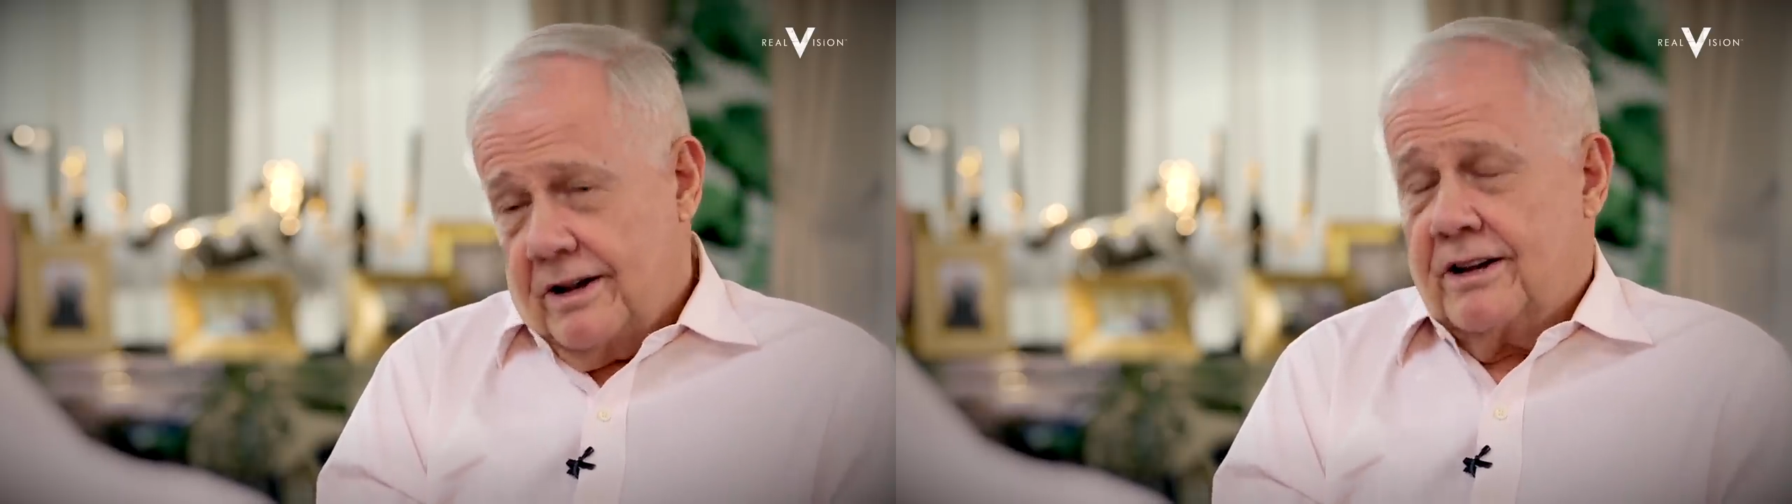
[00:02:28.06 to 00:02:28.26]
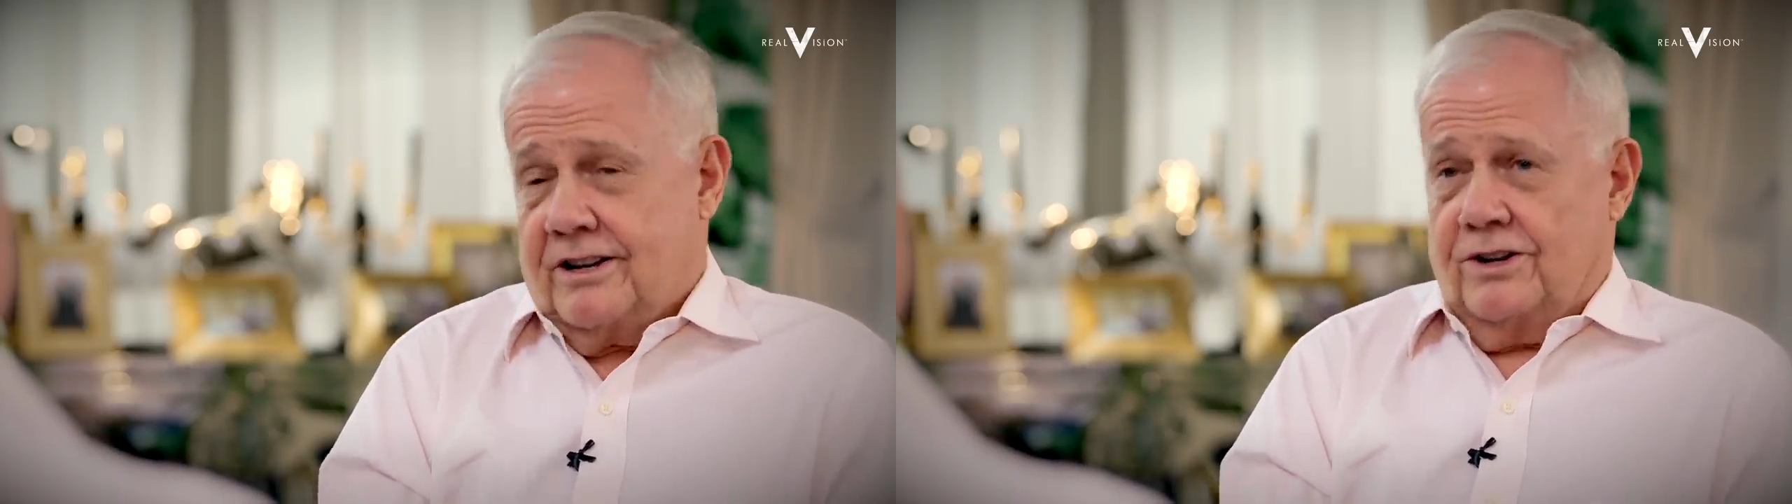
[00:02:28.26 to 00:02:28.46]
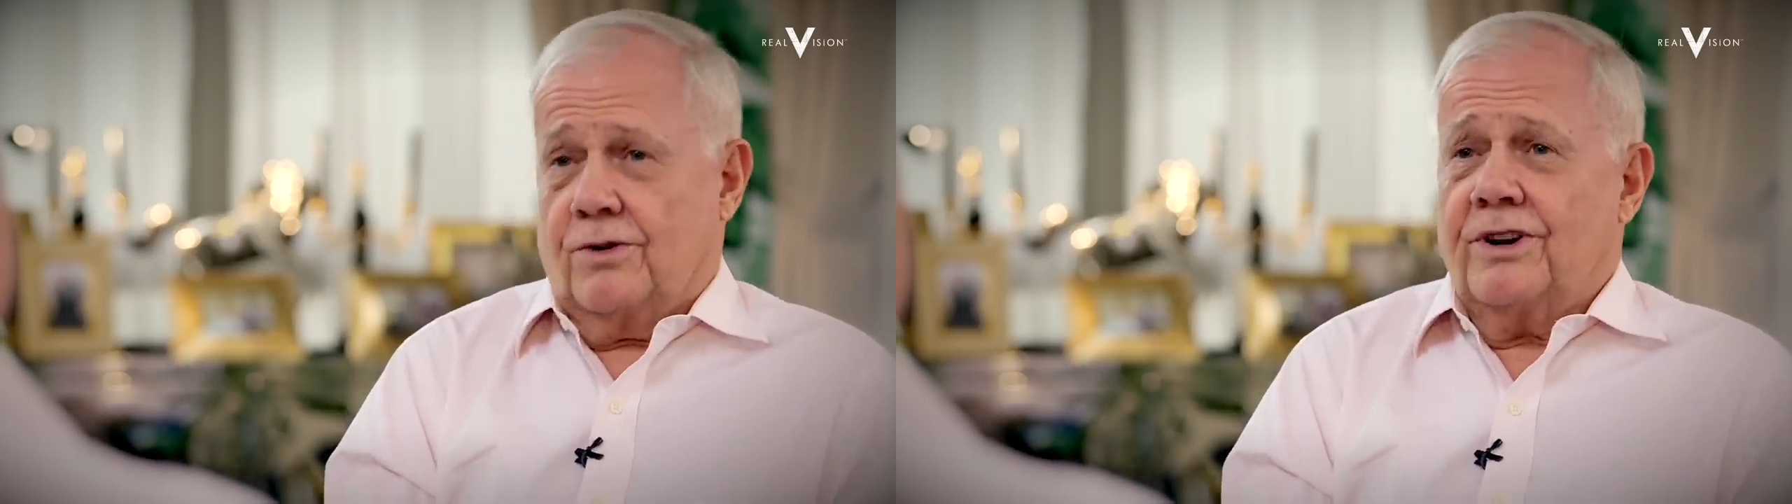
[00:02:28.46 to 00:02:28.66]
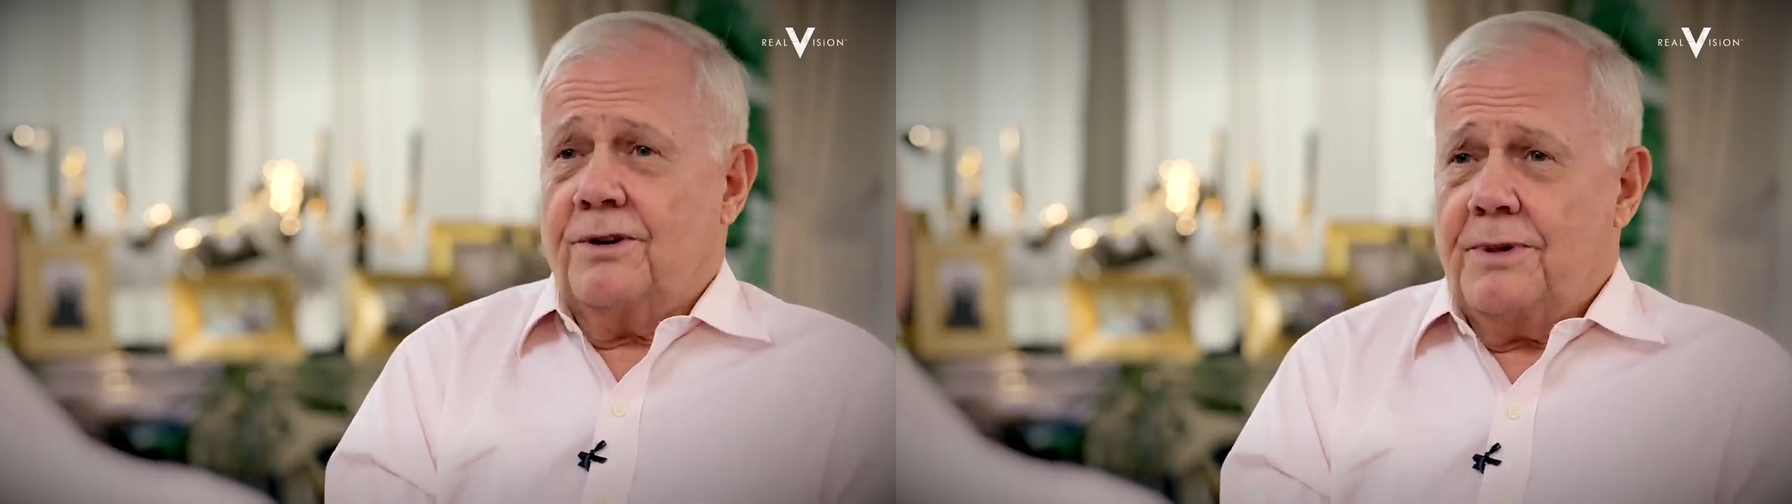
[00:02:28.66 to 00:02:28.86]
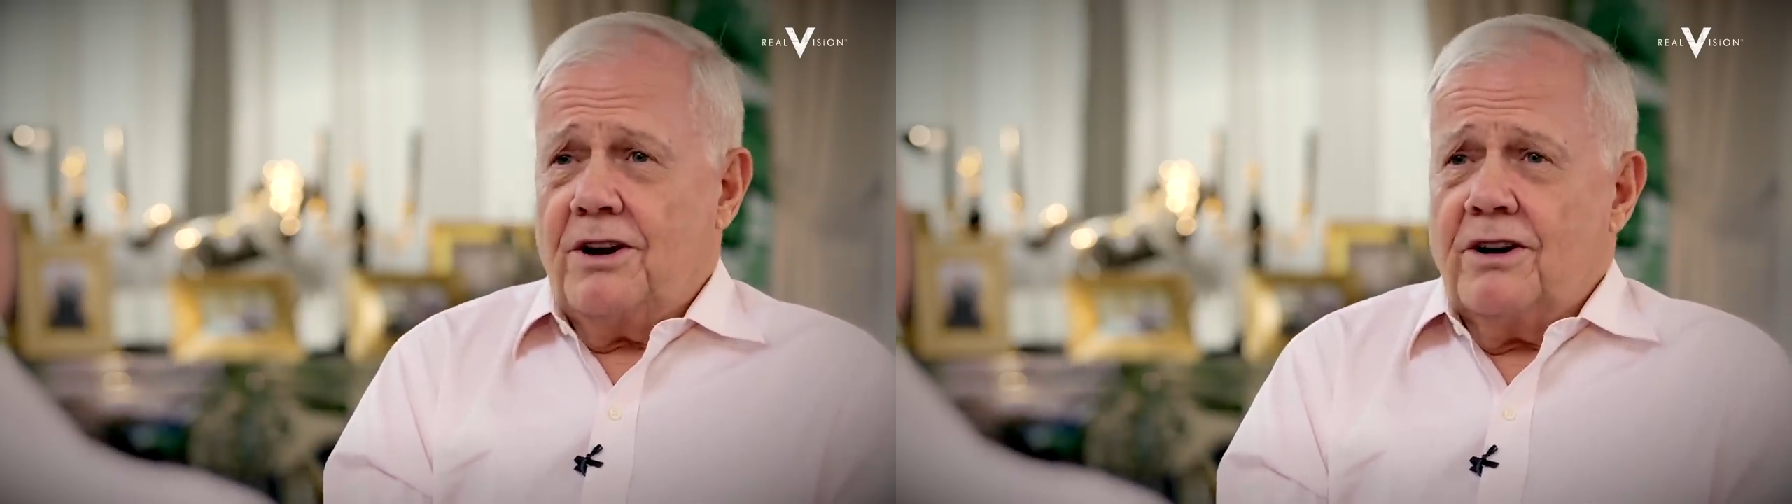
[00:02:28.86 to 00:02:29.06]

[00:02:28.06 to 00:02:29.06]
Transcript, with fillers: this is going to be